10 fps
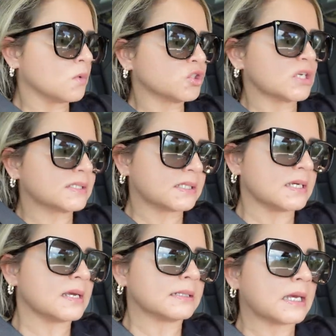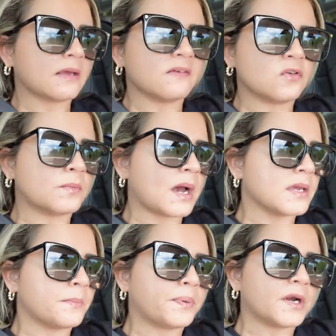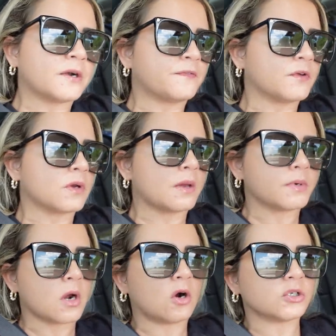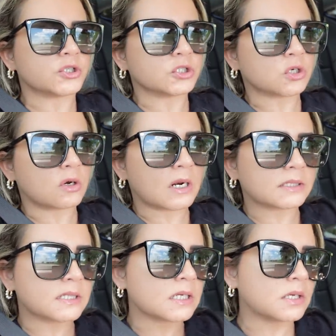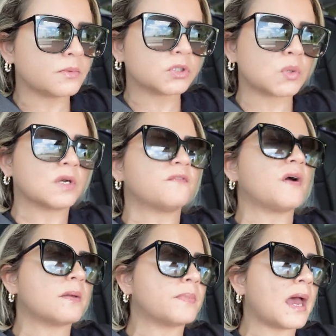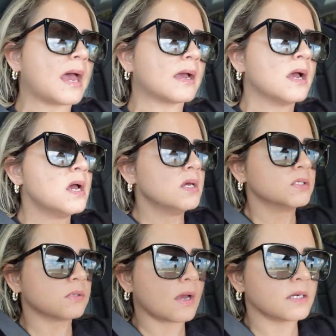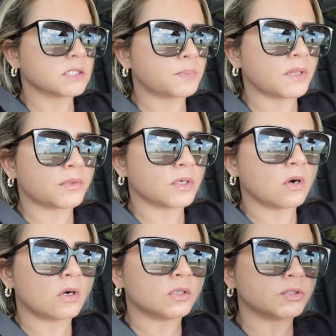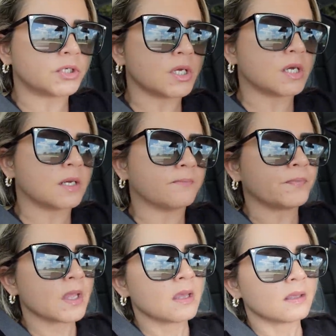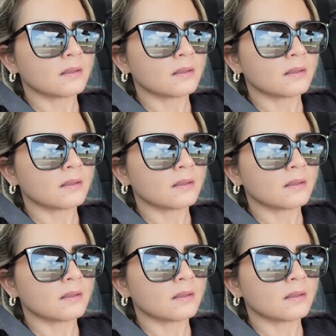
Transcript: was a deal that if you buy a perfume every $100, they give you 25 back. So I spent $300.